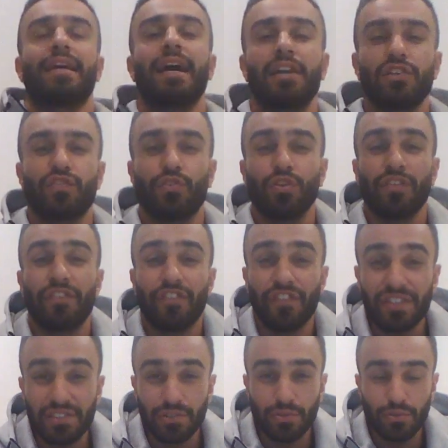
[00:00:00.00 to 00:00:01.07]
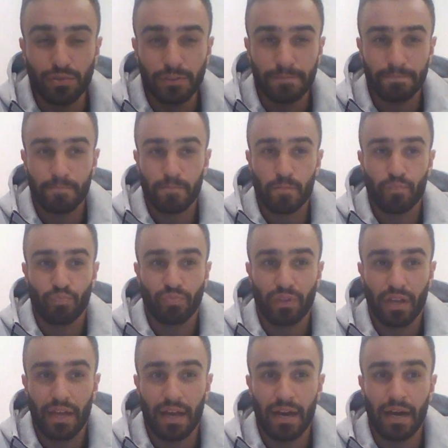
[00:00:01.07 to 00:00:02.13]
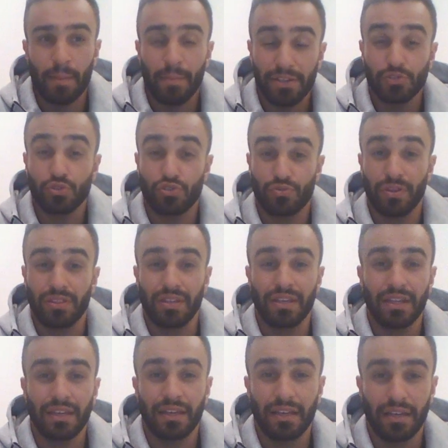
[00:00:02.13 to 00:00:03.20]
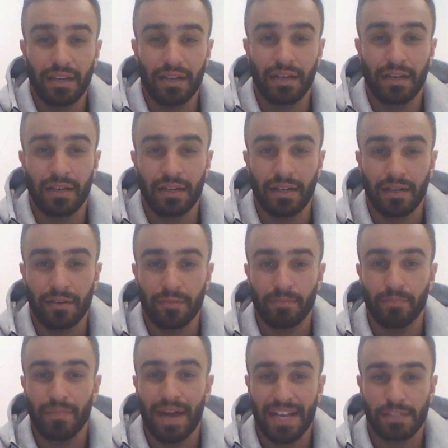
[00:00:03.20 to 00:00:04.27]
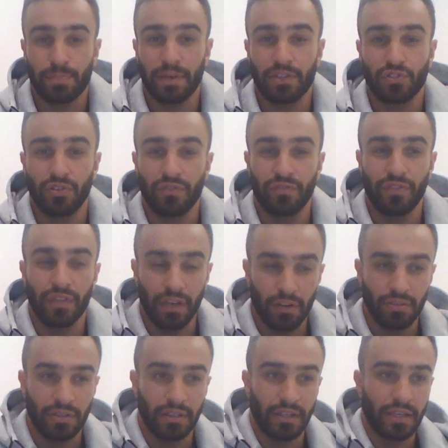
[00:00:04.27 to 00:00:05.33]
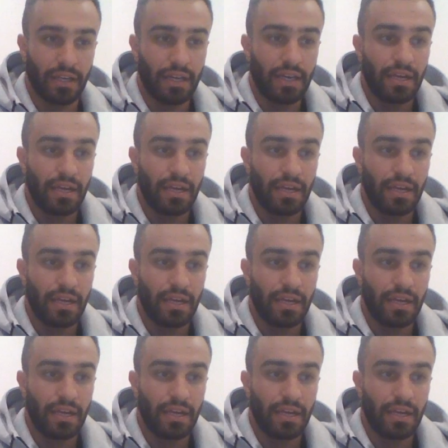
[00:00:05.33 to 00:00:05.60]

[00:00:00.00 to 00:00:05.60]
caters for the physical muscle strengthening aspects of the elderly.